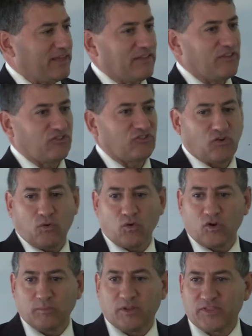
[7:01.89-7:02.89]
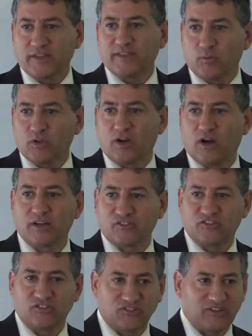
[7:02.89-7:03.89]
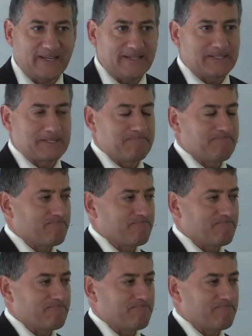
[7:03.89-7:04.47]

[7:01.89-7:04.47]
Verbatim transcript: thinking this is a horrible thing that will cause disease.